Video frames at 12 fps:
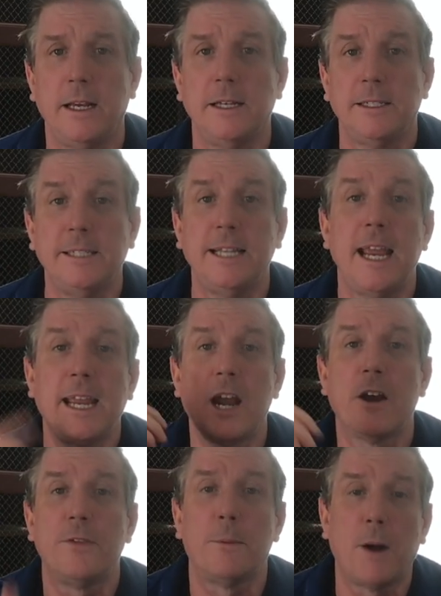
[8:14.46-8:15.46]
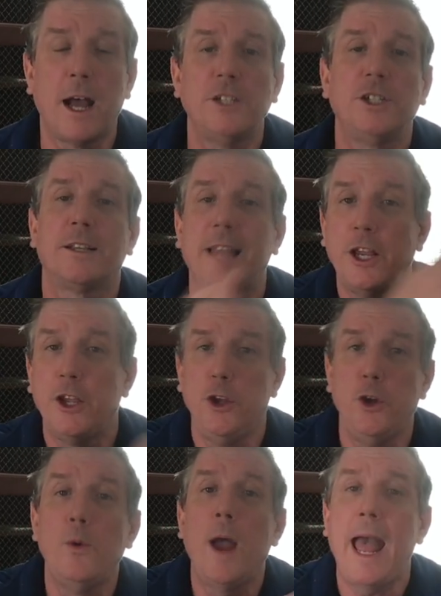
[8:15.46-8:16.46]
to take care of the project that
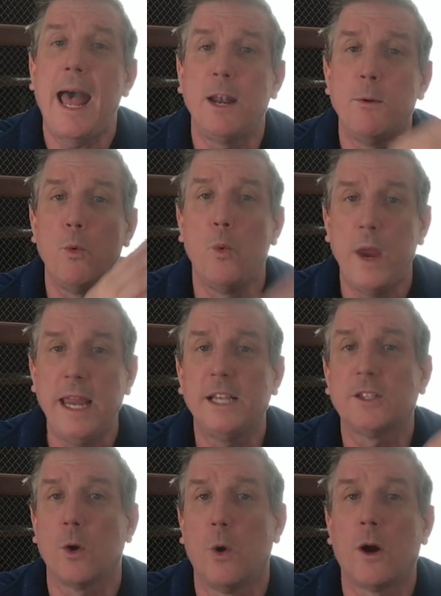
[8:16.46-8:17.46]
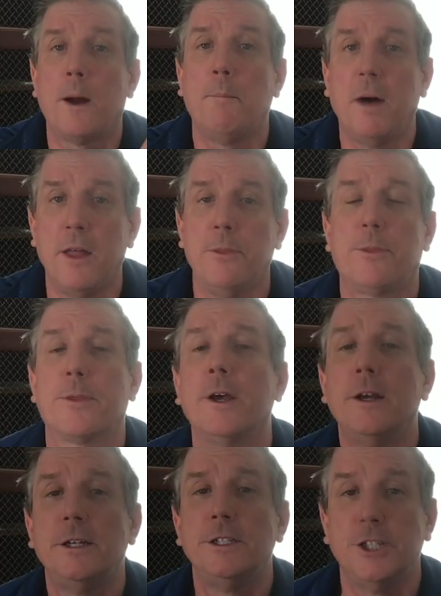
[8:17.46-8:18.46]
you had weeks or a month
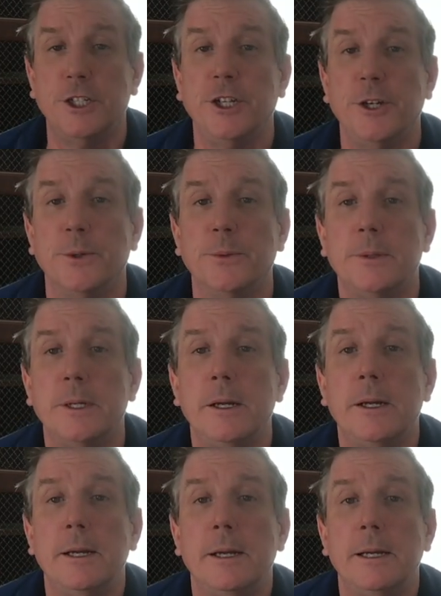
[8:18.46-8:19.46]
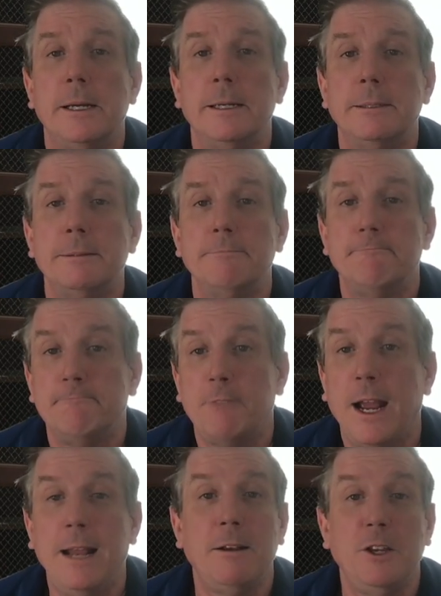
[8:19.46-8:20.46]
to do.
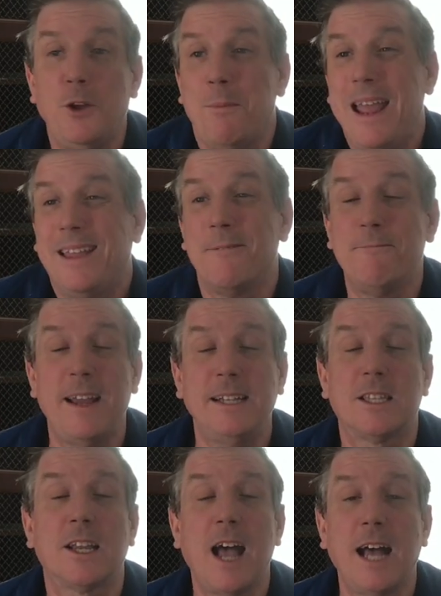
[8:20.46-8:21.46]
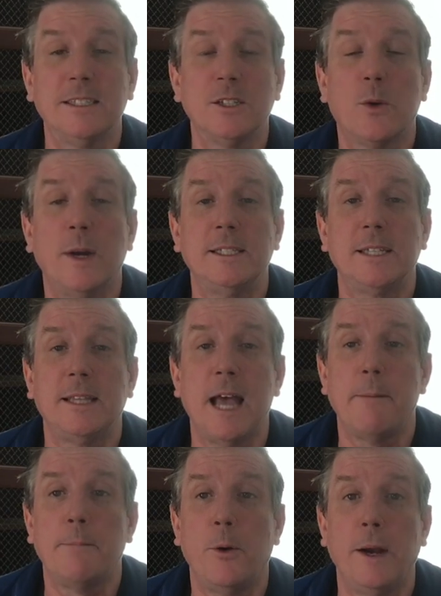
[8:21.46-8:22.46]
Right? You make them face the consequence at
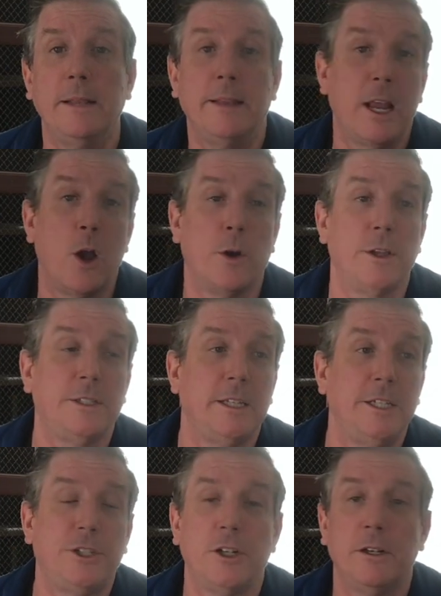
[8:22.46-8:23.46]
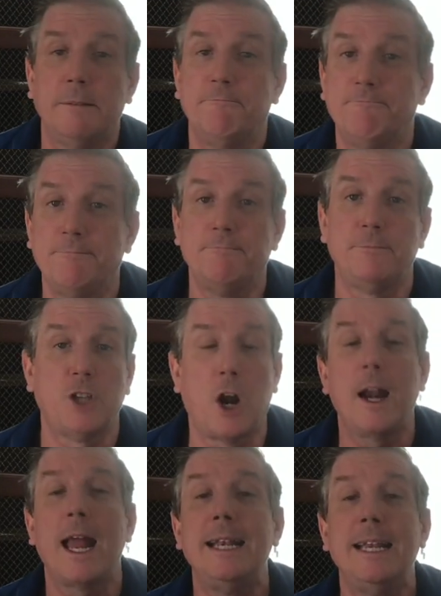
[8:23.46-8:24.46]
that point. They go to the teacher,
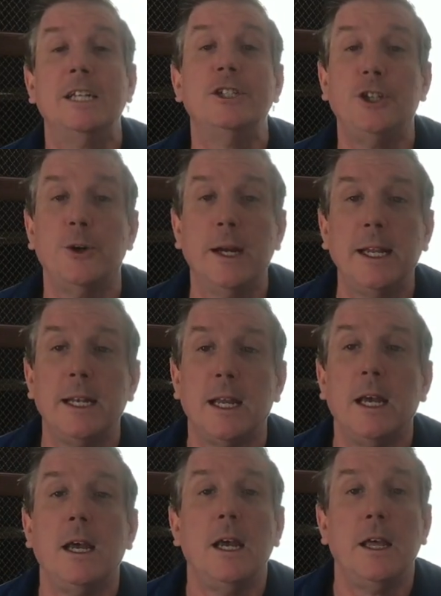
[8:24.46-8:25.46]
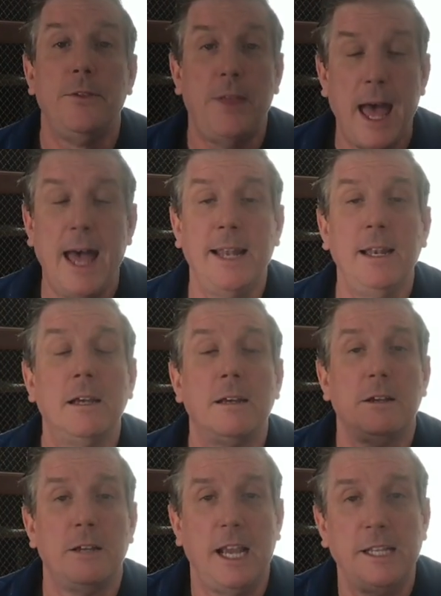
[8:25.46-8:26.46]
sorry, I didn't do it. Then
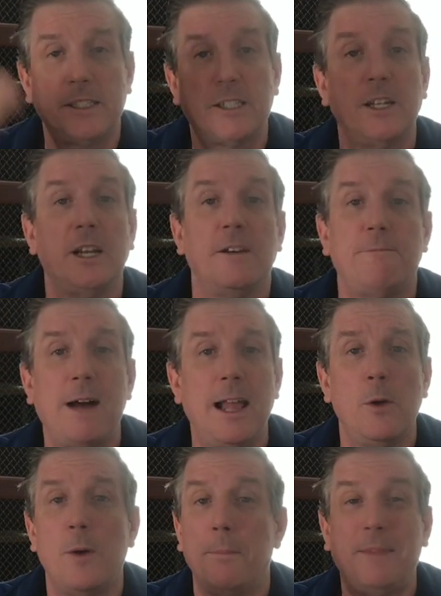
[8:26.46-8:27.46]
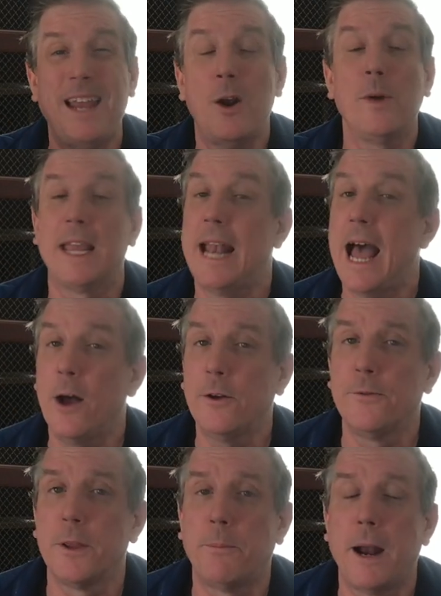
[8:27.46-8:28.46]
it's still a follow up. They don't get out
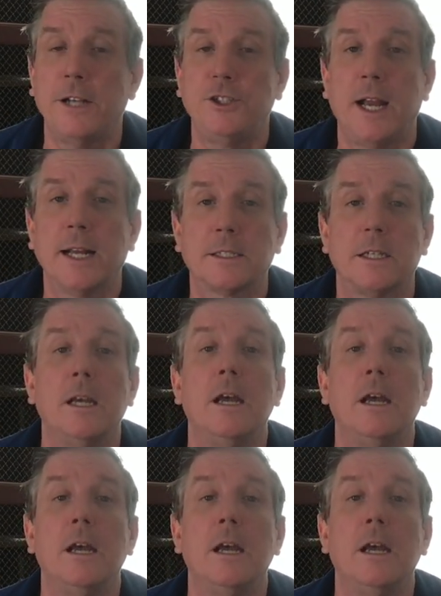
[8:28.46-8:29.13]
of the project.